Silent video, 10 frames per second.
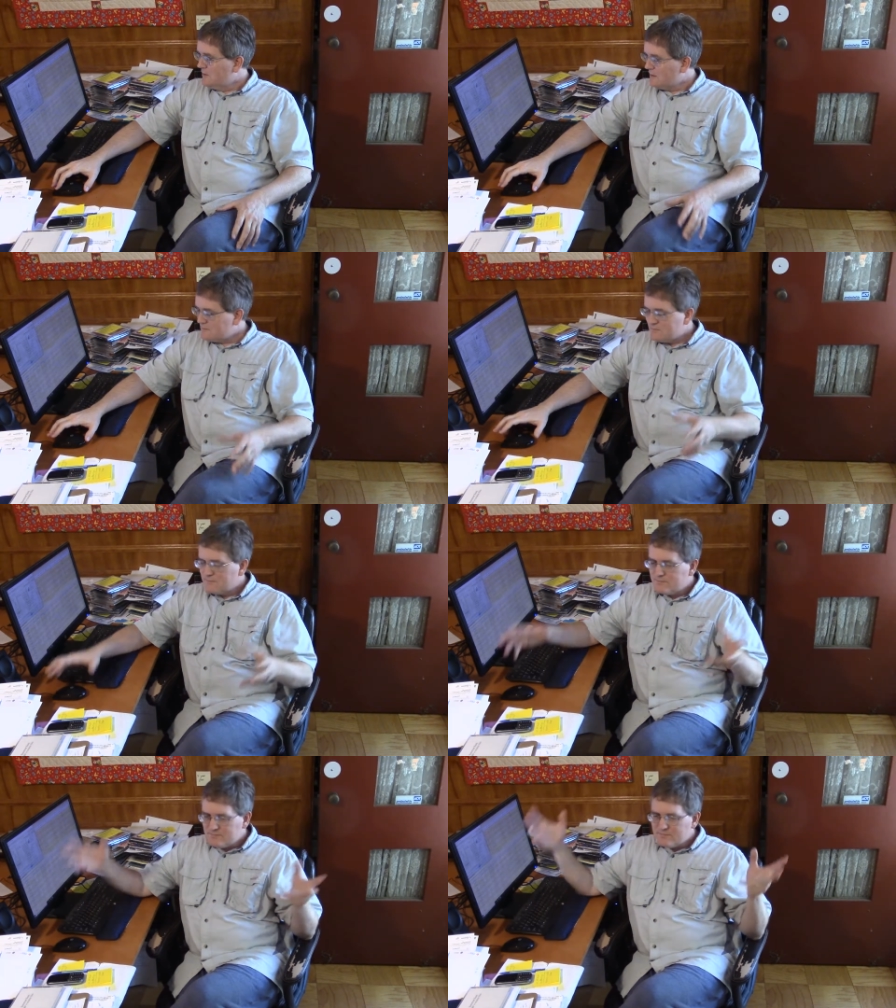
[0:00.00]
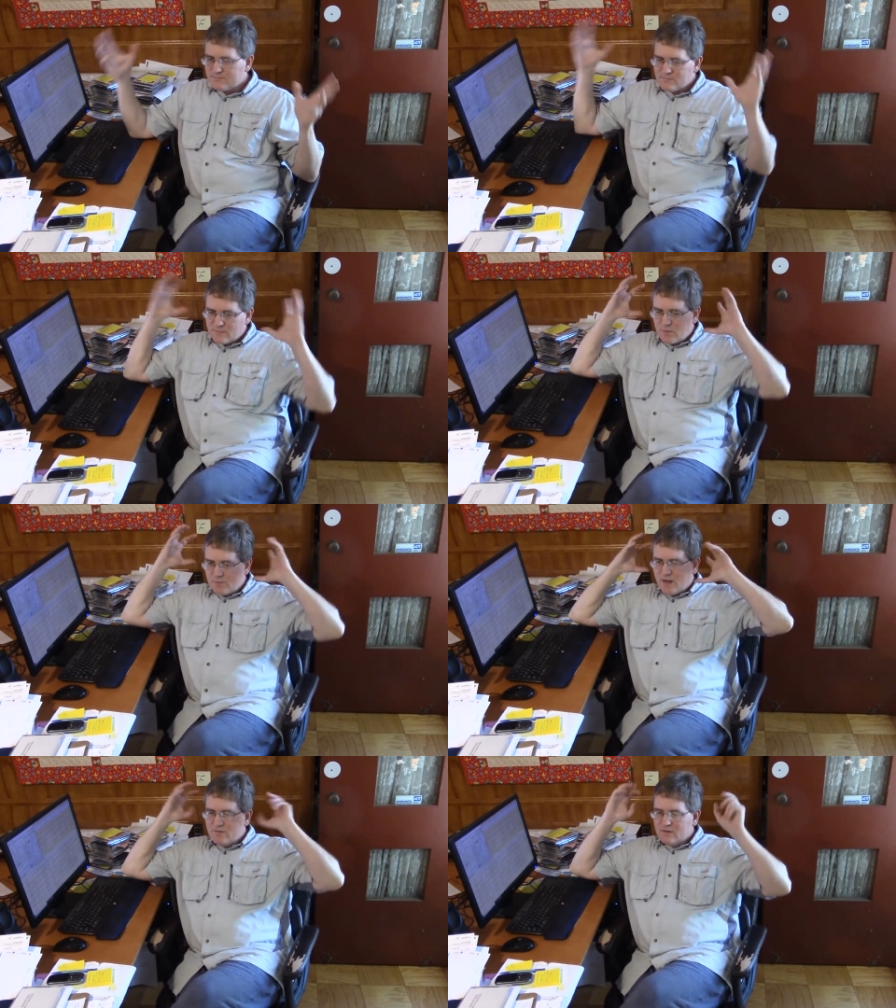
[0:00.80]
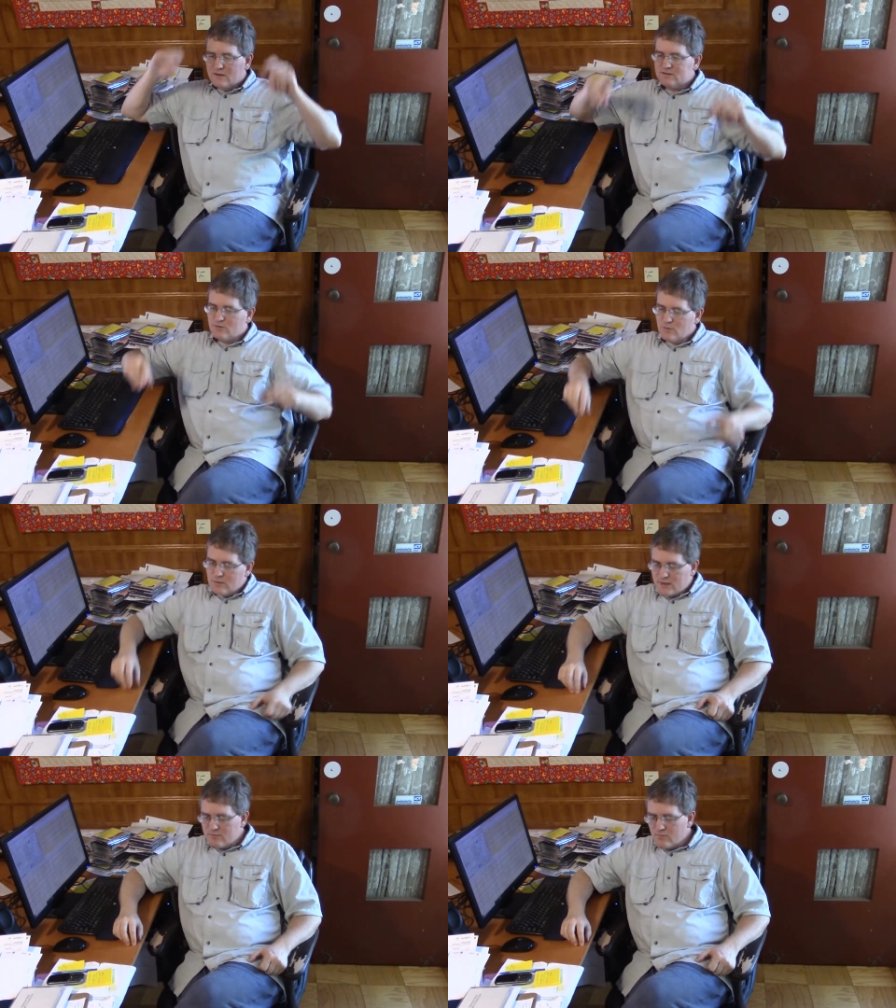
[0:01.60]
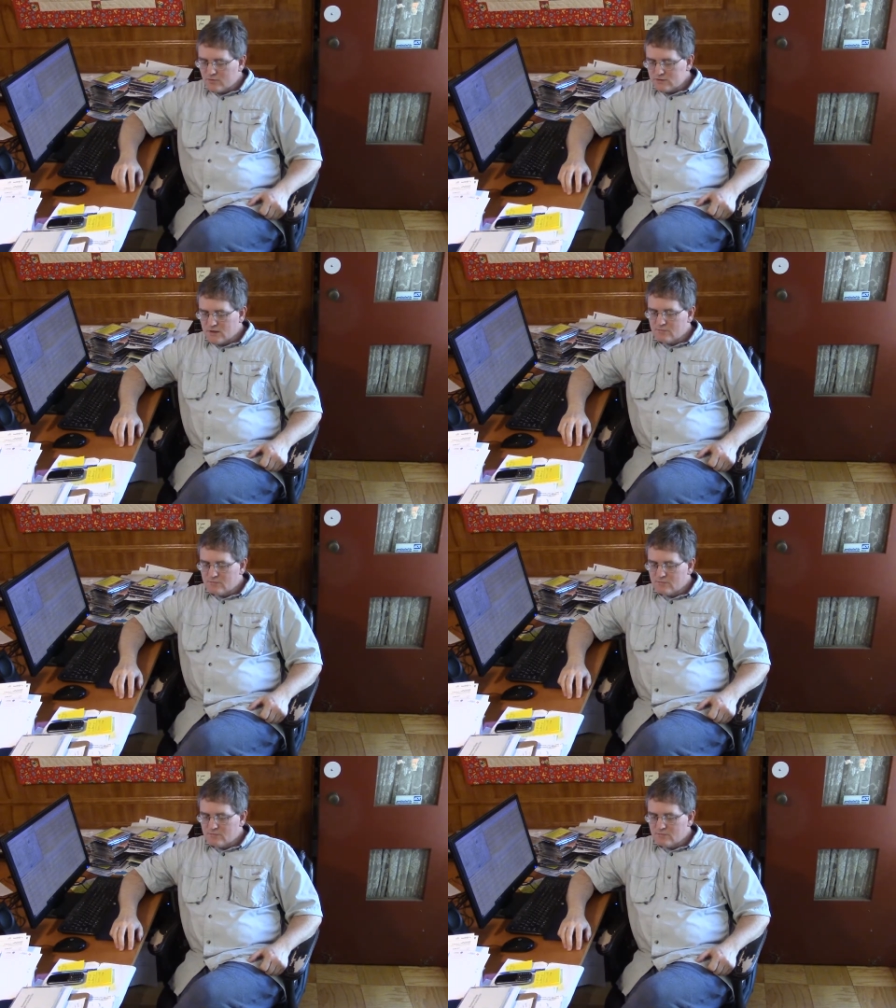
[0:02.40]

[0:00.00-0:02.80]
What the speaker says: and you probably have to listen to it with headphones on.